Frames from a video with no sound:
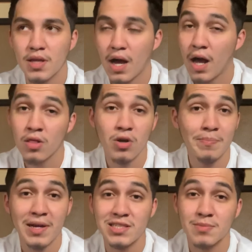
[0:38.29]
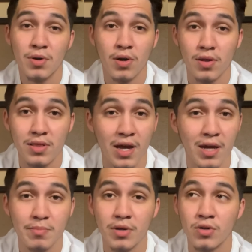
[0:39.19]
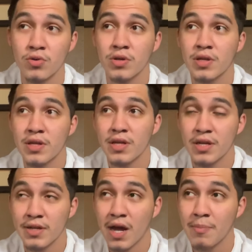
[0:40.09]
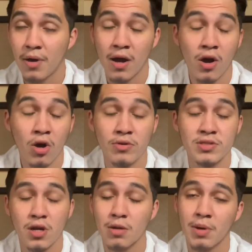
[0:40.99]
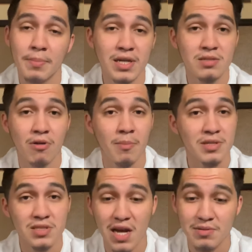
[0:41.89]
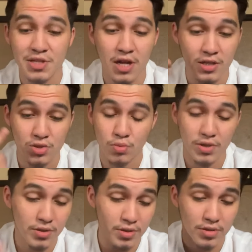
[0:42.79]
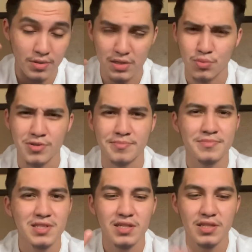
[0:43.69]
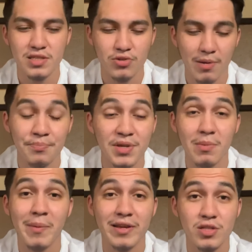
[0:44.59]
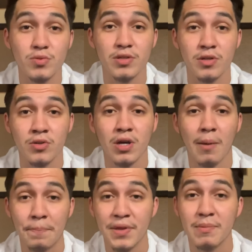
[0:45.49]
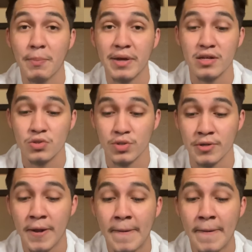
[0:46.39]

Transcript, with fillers: I love basketball a lot, bro. And I, I always talk about basketball on my Snapchat, Twitter, not Twitter, Instagram. I'm thinking about making a Twitter though. I'm thinking about making a Twitter.